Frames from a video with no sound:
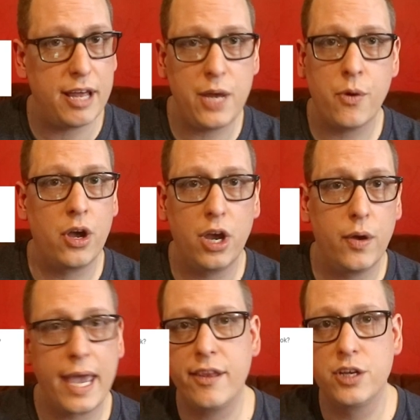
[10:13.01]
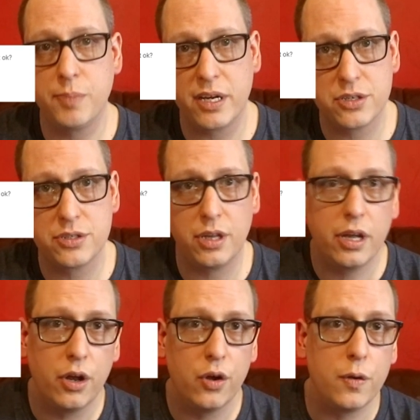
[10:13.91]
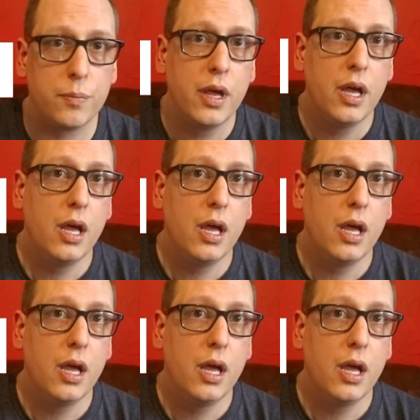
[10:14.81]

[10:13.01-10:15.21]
and anyone can go and get those pictures of the globe.